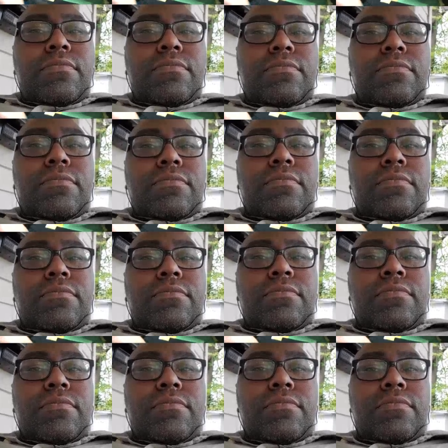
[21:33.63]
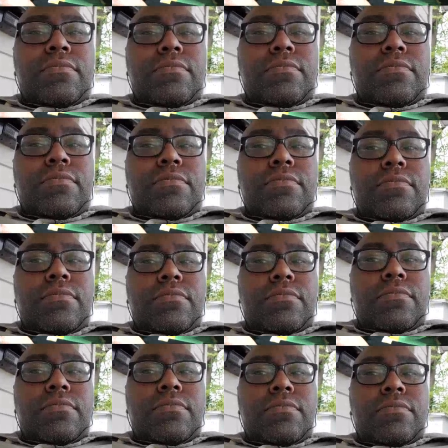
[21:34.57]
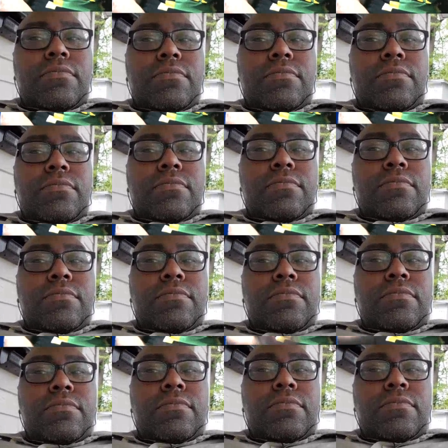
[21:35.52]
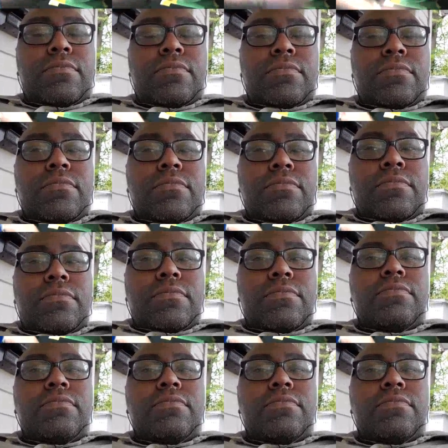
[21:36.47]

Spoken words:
This person isn't speaking.